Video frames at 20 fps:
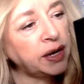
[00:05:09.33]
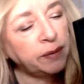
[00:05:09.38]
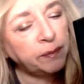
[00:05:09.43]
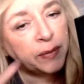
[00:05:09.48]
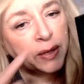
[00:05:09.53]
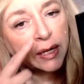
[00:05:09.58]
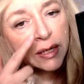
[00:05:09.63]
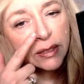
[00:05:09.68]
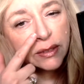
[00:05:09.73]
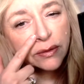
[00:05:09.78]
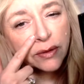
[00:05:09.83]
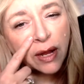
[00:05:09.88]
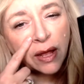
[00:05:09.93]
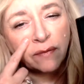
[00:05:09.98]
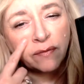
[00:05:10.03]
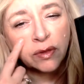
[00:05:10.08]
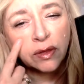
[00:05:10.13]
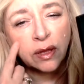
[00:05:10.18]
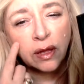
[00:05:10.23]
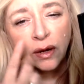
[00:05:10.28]
I mean, I don't
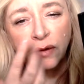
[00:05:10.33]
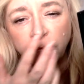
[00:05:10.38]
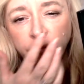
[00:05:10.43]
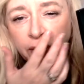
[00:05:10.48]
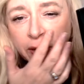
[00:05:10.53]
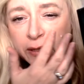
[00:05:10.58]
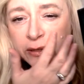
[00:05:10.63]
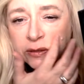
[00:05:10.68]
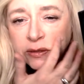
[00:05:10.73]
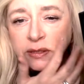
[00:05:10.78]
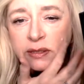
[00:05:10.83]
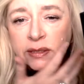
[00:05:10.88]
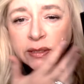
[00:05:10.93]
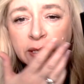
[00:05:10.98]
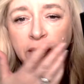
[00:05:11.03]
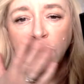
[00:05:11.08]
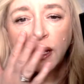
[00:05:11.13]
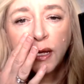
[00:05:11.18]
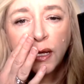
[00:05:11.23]
have a lot of wrinkles